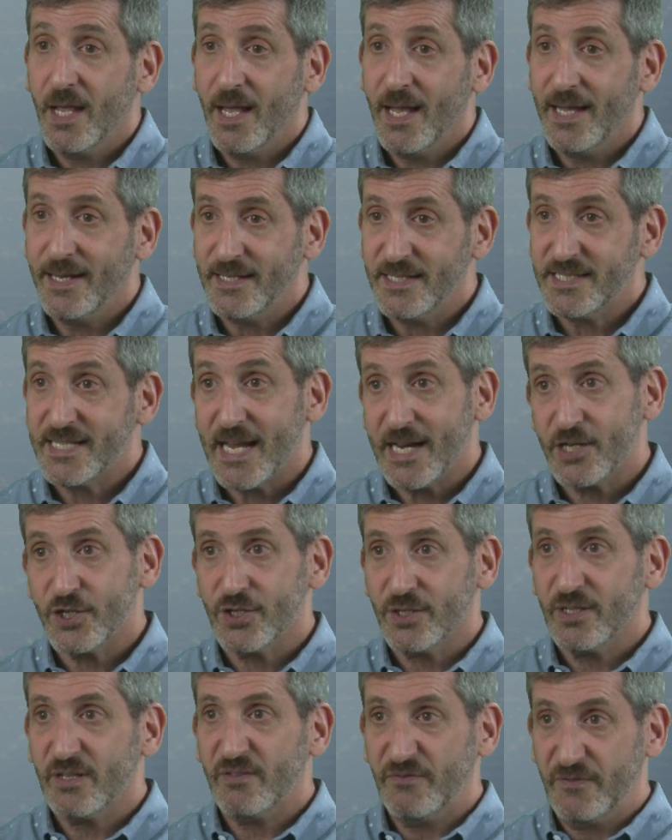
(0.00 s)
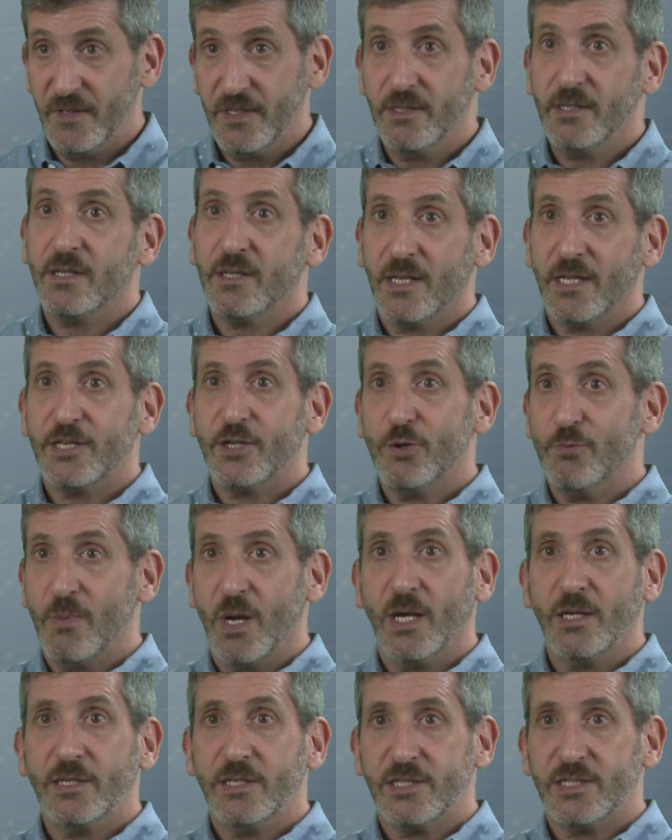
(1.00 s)
and it's actually feeling like your
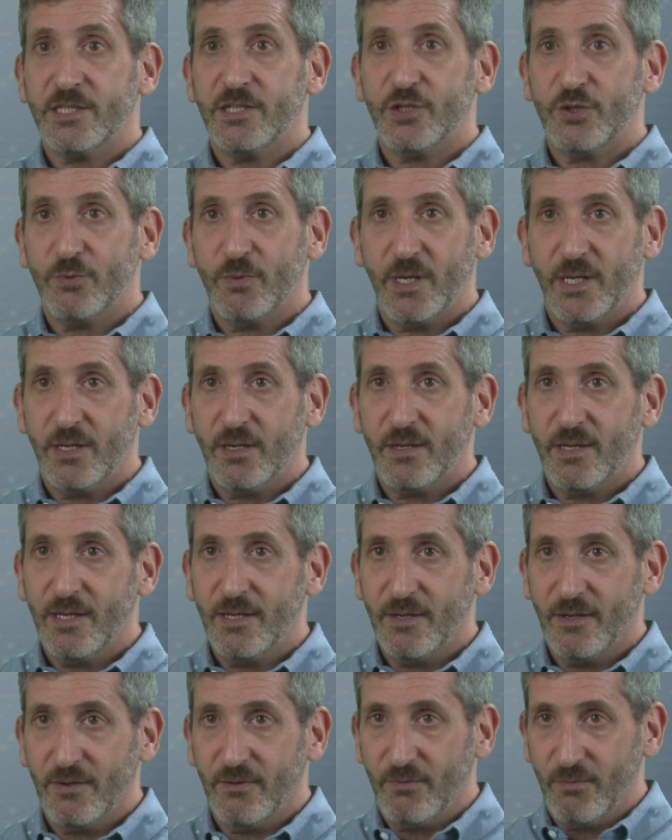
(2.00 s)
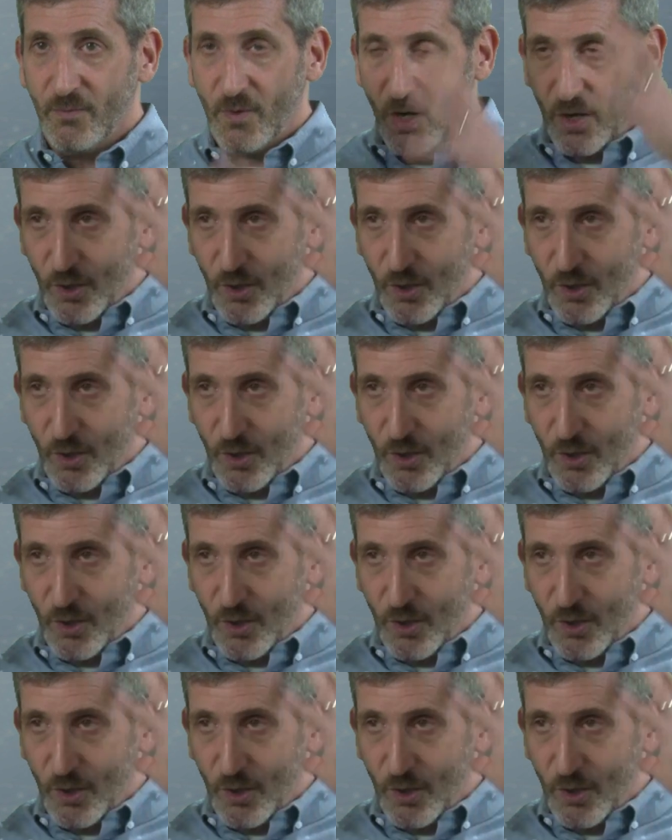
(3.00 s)
mind is situated there.